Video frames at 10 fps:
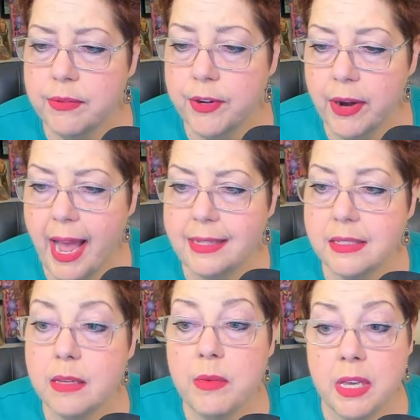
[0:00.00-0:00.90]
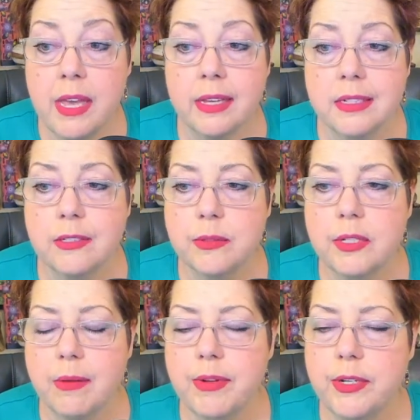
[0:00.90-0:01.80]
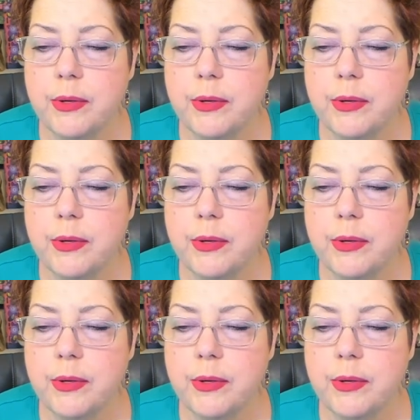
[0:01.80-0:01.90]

if you're asking me, yes, that's what I've been